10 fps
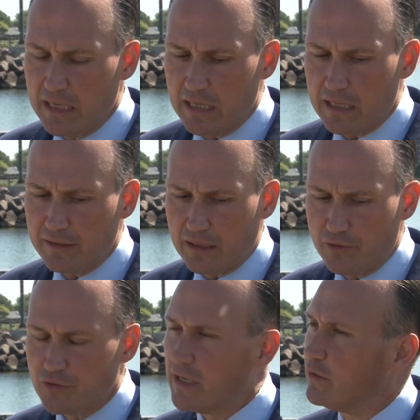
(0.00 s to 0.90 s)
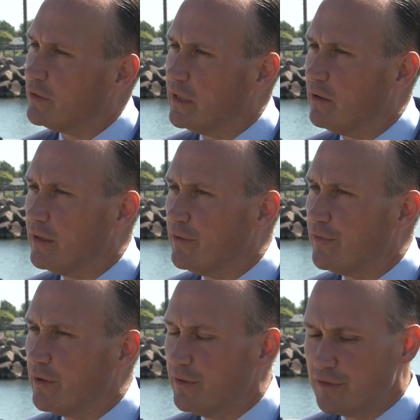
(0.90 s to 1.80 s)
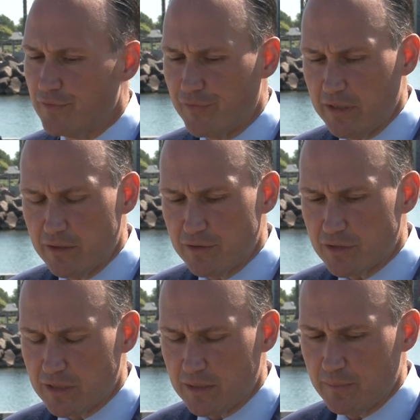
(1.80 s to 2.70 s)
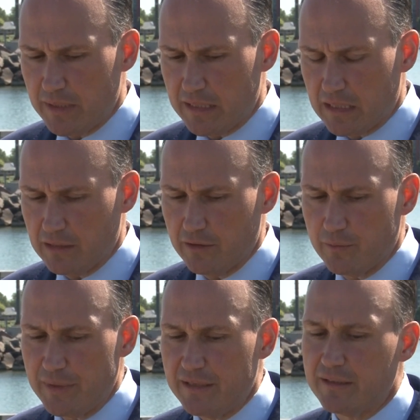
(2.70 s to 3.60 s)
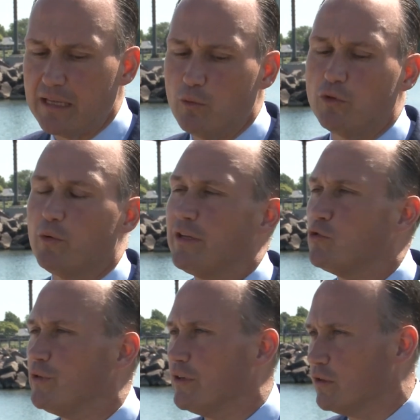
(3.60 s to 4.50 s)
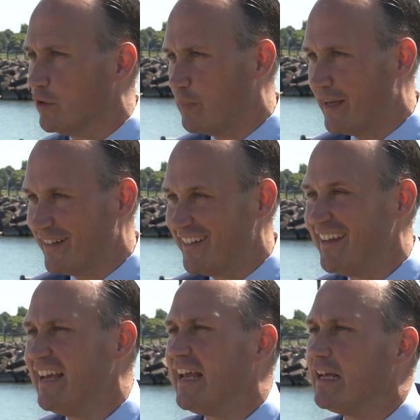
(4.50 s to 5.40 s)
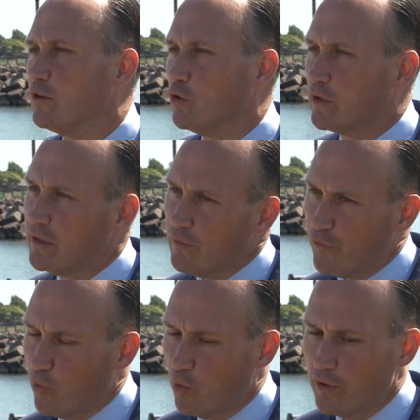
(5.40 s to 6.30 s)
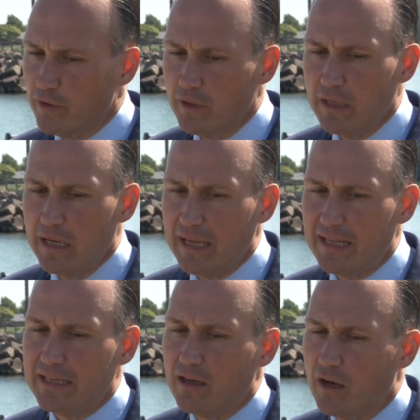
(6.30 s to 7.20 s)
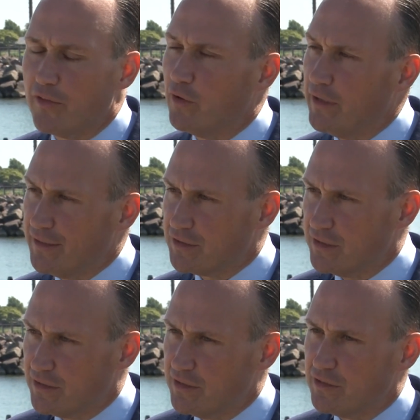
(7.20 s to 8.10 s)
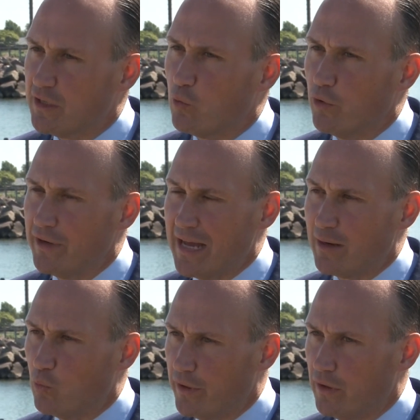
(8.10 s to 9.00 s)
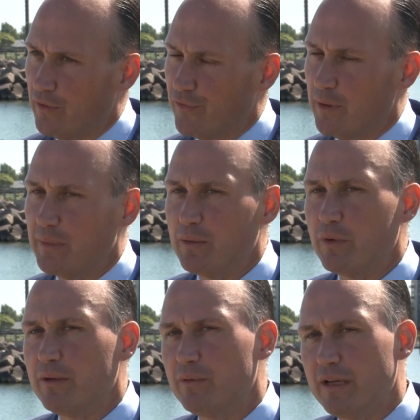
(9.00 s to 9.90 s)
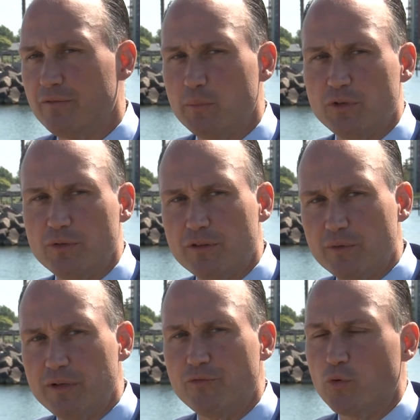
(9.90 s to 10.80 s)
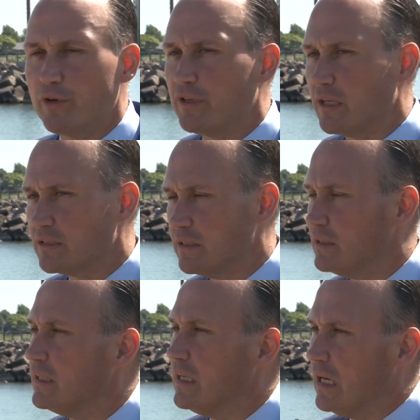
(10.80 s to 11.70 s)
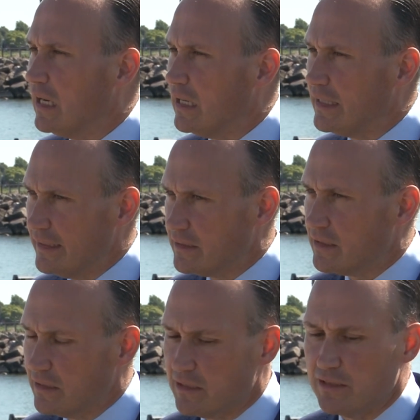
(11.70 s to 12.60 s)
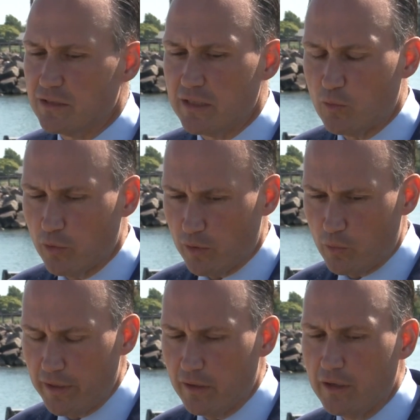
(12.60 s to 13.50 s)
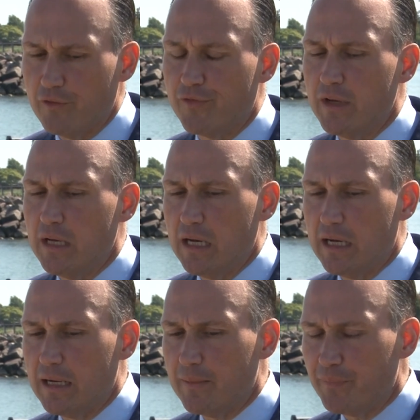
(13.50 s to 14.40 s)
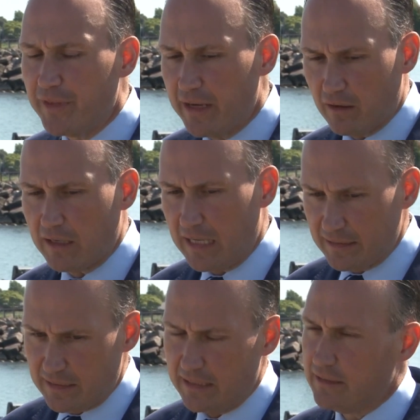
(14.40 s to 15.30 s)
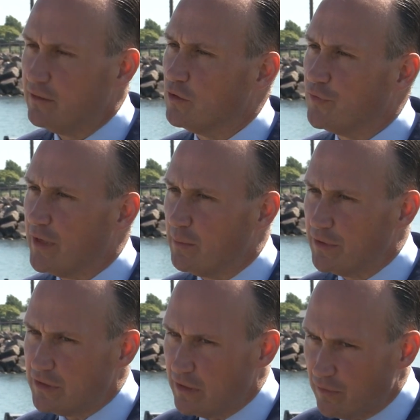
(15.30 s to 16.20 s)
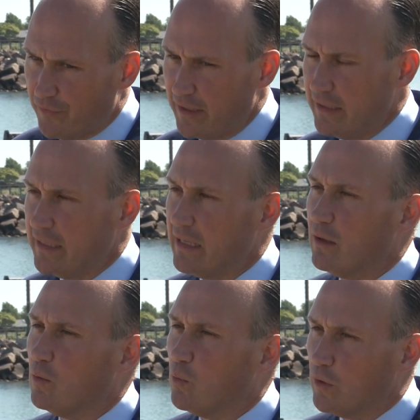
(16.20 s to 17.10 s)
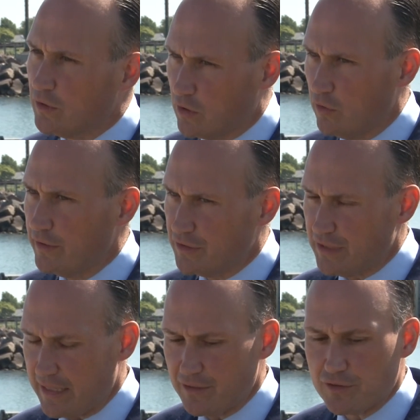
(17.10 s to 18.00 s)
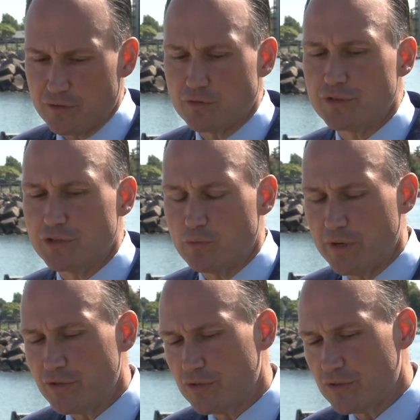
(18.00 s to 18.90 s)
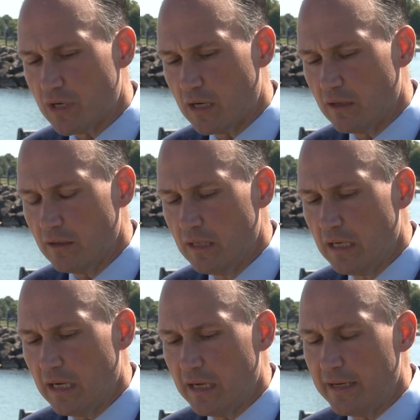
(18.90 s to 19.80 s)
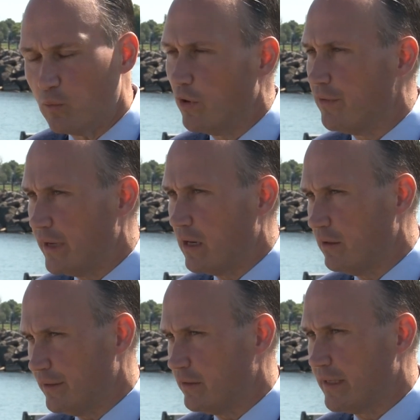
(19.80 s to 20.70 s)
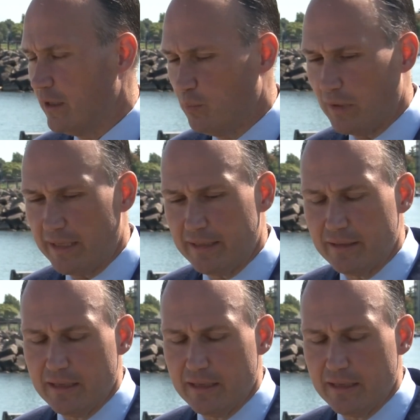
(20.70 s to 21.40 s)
Uh, the Undersecretary of Veterans Affairs uh, made it clear to me that they will do a two year look back and look for any other instances that we're not aware of. I mean, we, we have the between three and four dozen uh, instances that we're aware of. Um, they are contacting those families, they are finding out what the current status of those situations are uh, and where they are in their care plan.